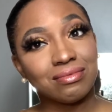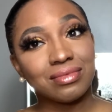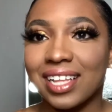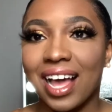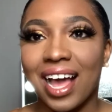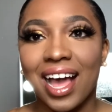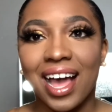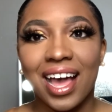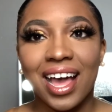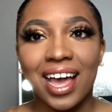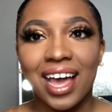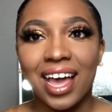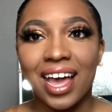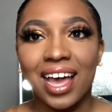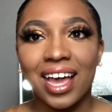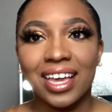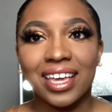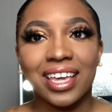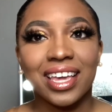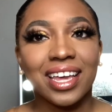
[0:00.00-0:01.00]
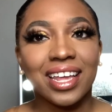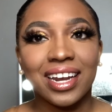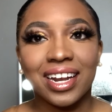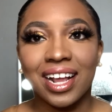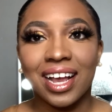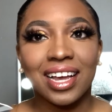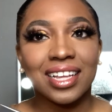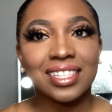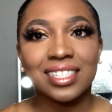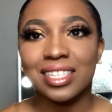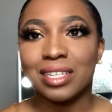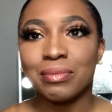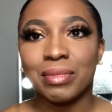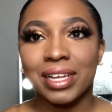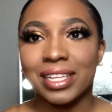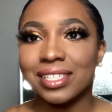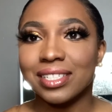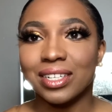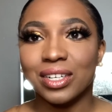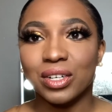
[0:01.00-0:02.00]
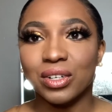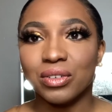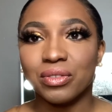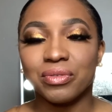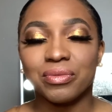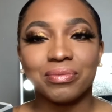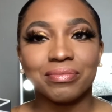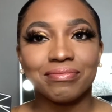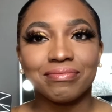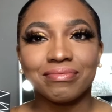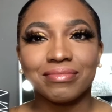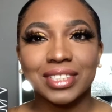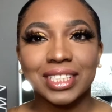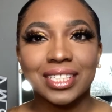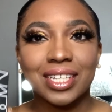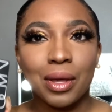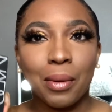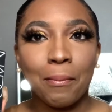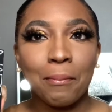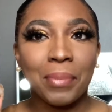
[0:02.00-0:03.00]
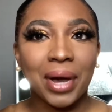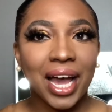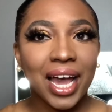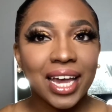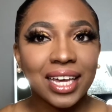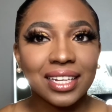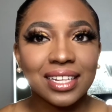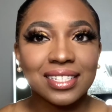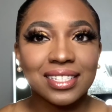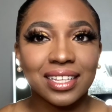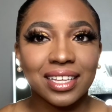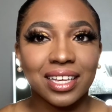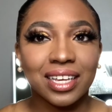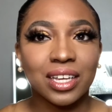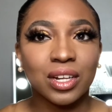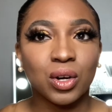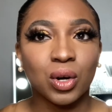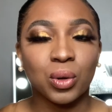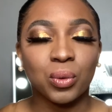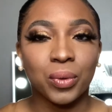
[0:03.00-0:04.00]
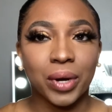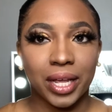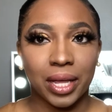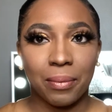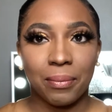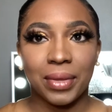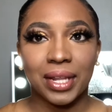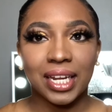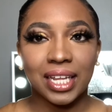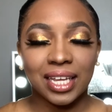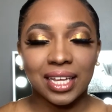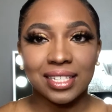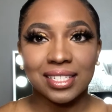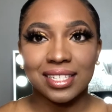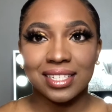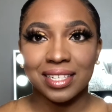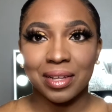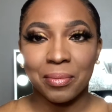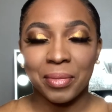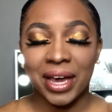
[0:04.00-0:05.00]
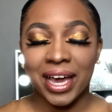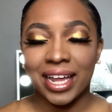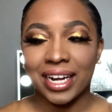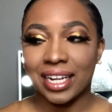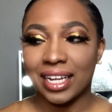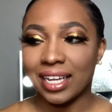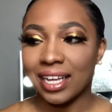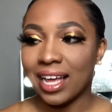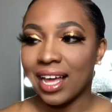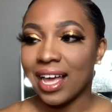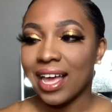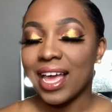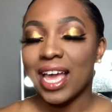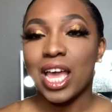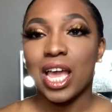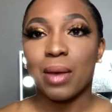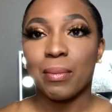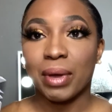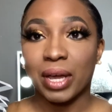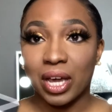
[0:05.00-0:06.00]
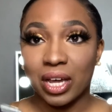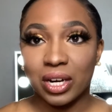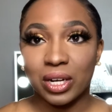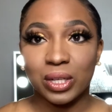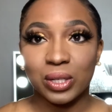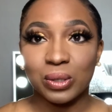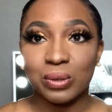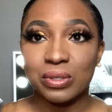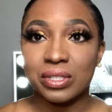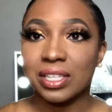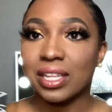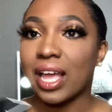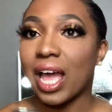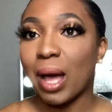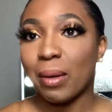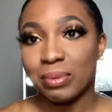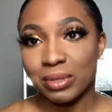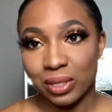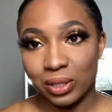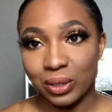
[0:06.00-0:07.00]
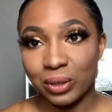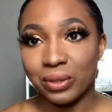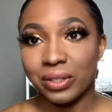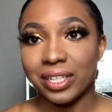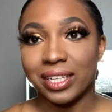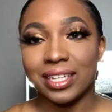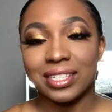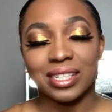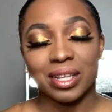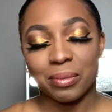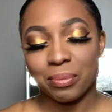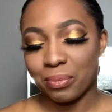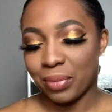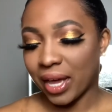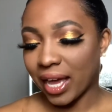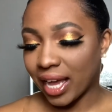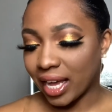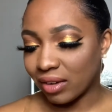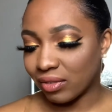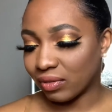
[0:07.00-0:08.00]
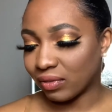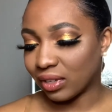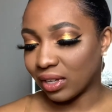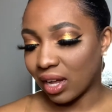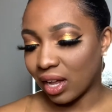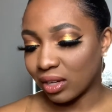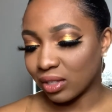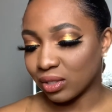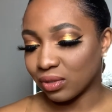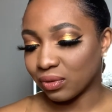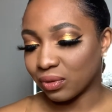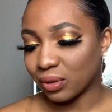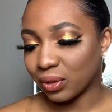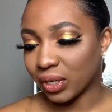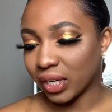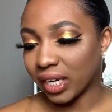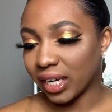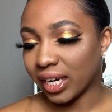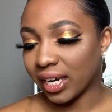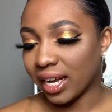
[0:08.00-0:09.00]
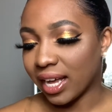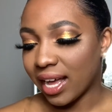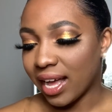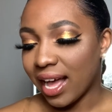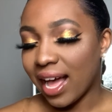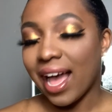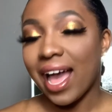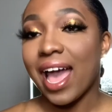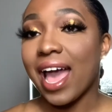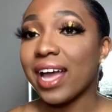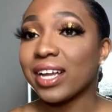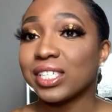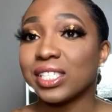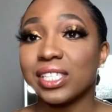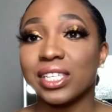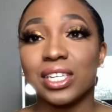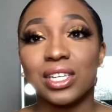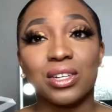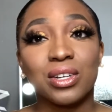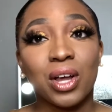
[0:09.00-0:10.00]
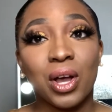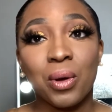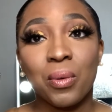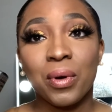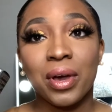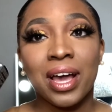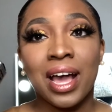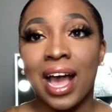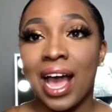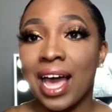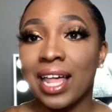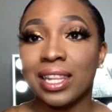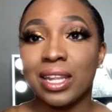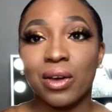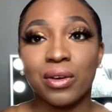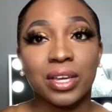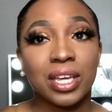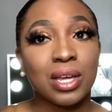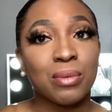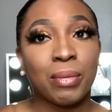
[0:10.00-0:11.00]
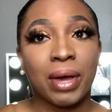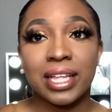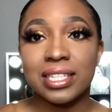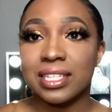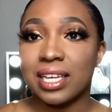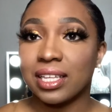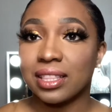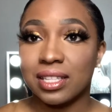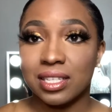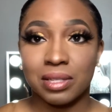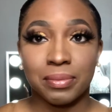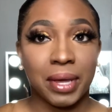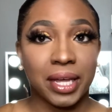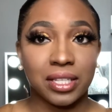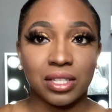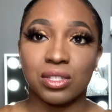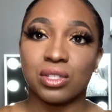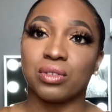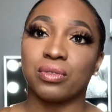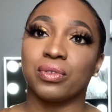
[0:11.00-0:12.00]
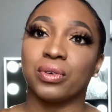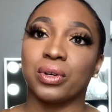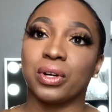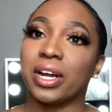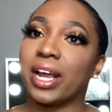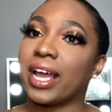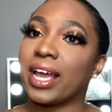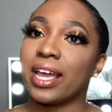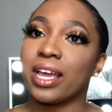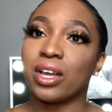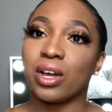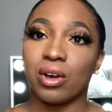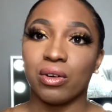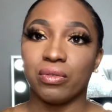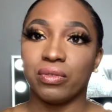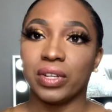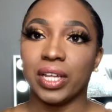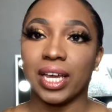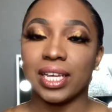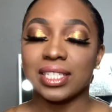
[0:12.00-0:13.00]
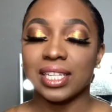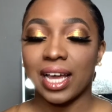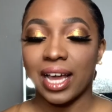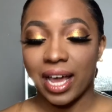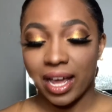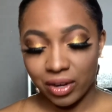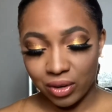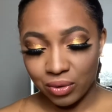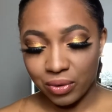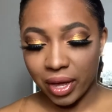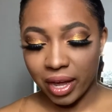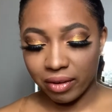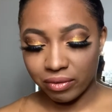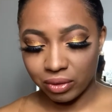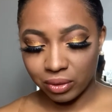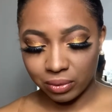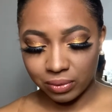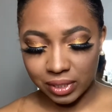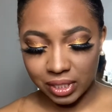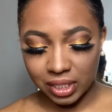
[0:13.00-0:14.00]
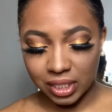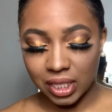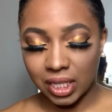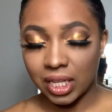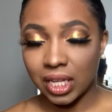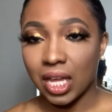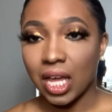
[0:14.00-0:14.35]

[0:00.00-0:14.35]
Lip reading: I cannot see myself buying this again or recommending it to somebody. Am I gonna use it? Absolutely, because I paid $50 for it. Actually, you know what? I low-key might take this back to Sephora. I ain't gonna flex. I do have the receipt.